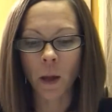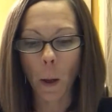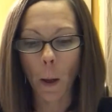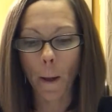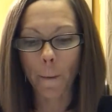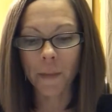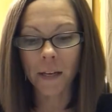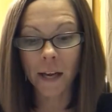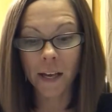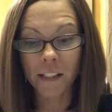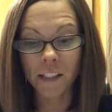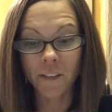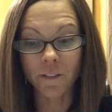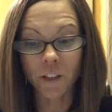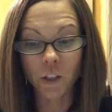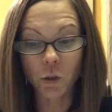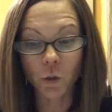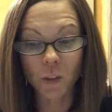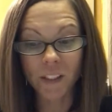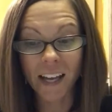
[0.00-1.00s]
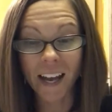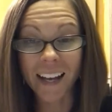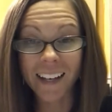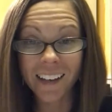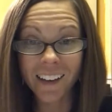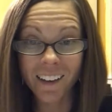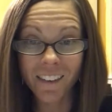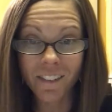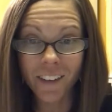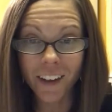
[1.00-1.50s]
It has a visual
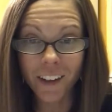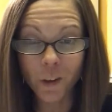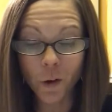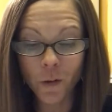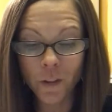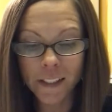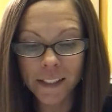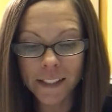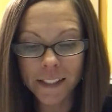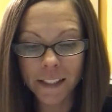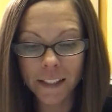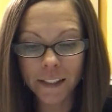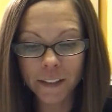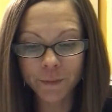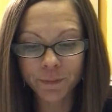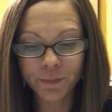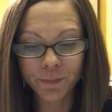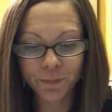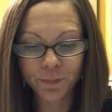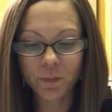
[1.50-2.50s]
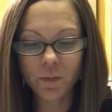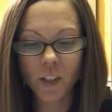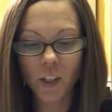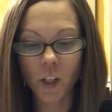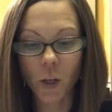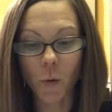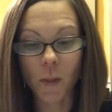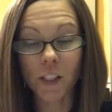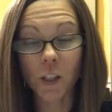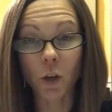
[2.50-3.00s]
tightening effect on the skin,
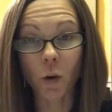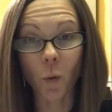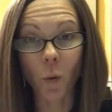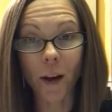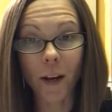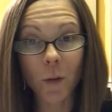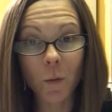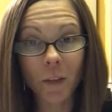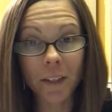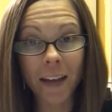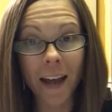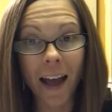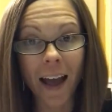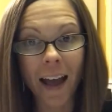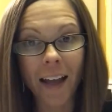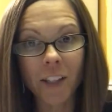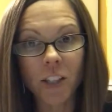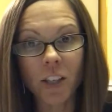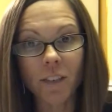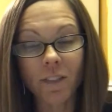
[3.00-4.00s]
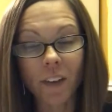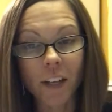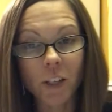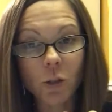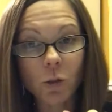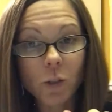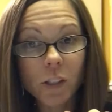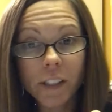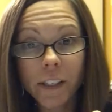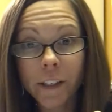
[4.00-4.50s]
so it's a great one to add to
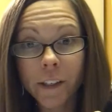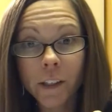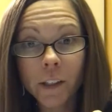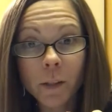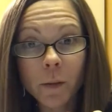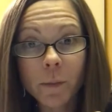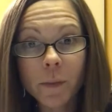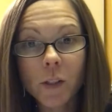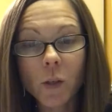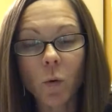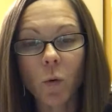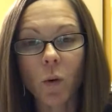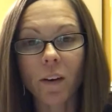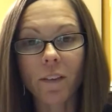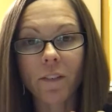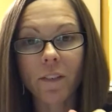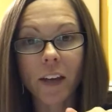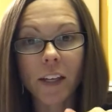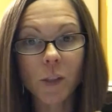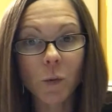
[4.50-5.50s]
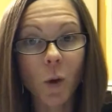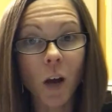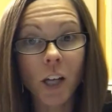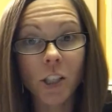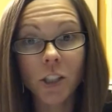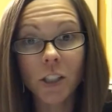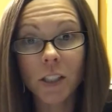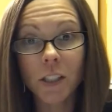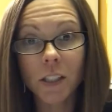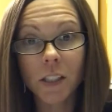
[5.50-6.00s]
facial serums or face
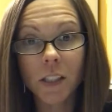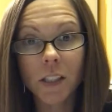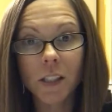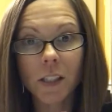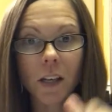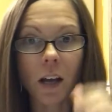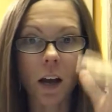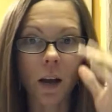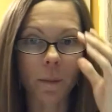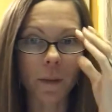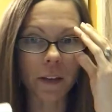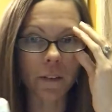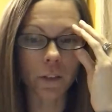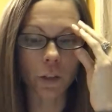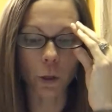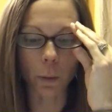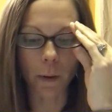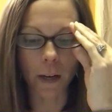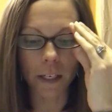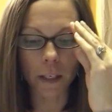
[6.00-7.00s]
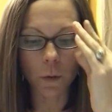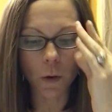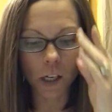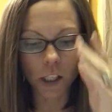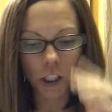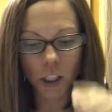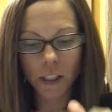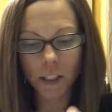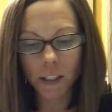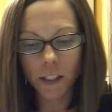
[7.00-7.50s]
washes, even your body
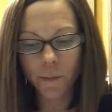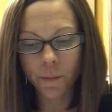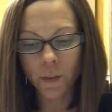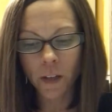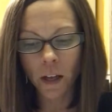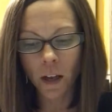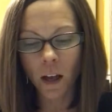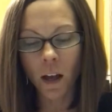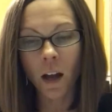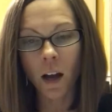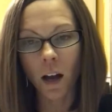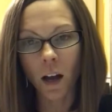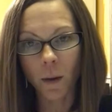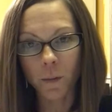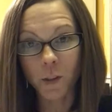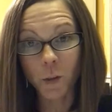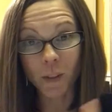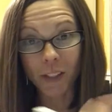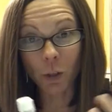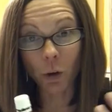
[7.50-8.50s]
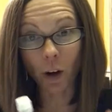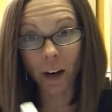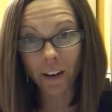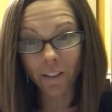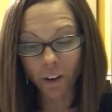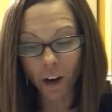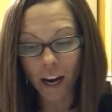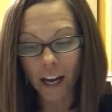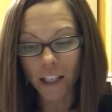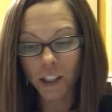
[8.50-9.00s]
washes. So it's
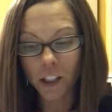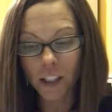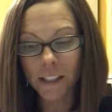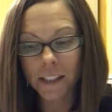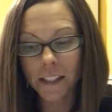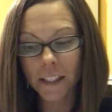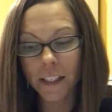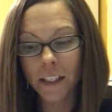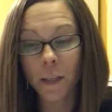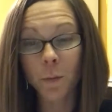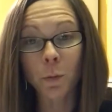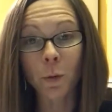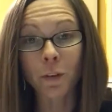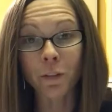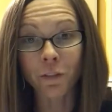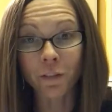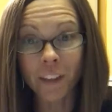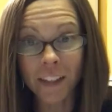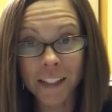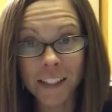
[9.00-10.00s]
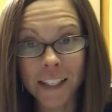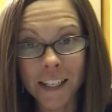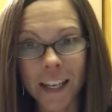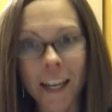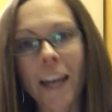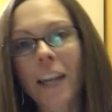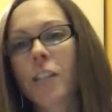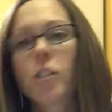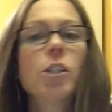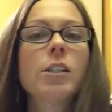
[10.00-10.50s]
great for aging skin and
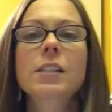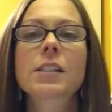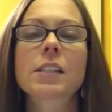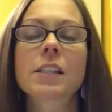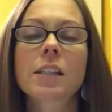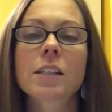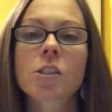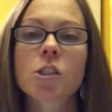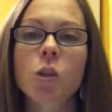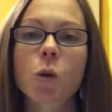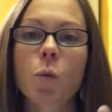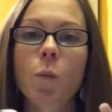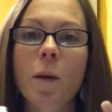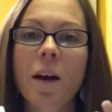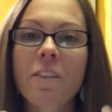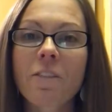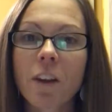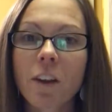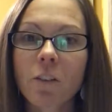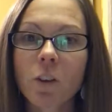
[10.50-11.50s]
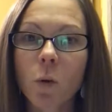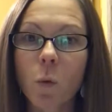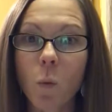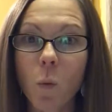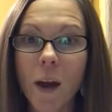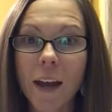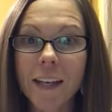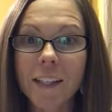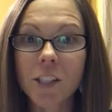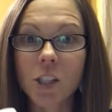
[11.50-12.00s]
preventing aging skin. So my favorite
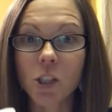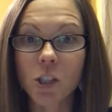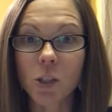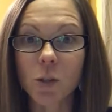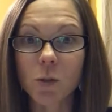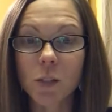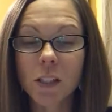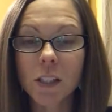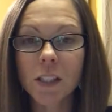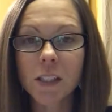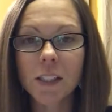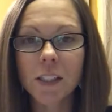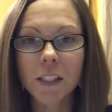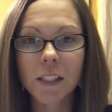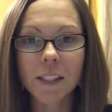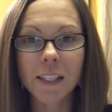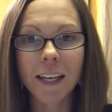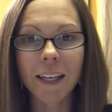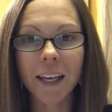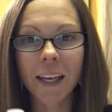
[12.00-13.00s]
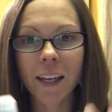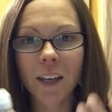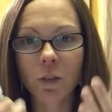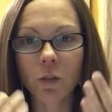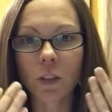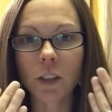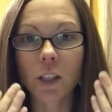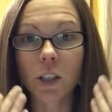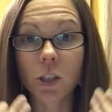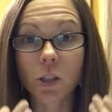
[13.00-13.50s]
way to use this, because I can't
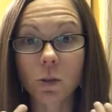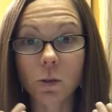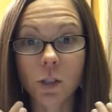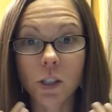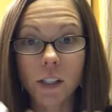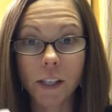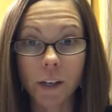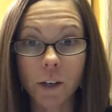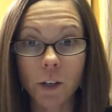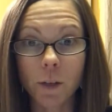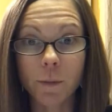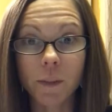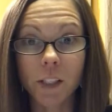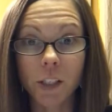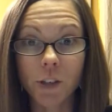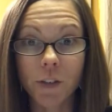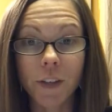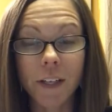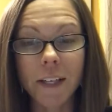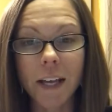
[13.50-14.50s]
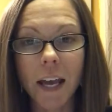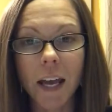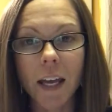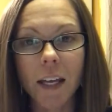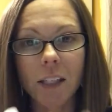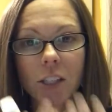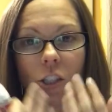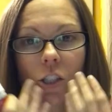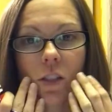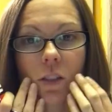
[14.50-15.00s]
really use serums during the
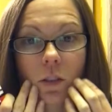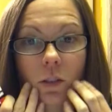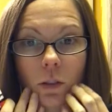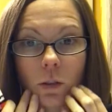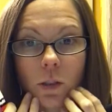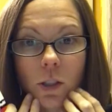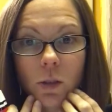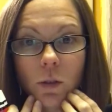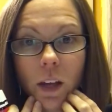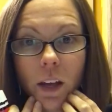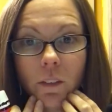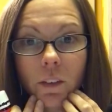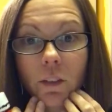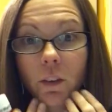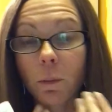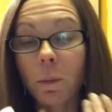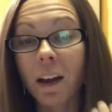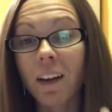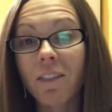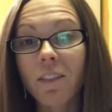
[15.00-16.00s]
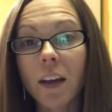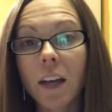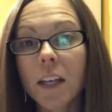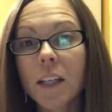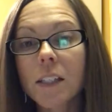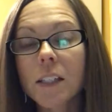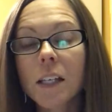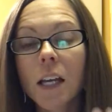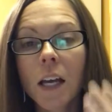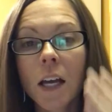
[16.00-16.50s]
day, it's just a little too heavy for my
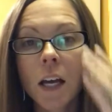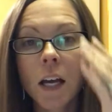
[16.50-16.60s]
face.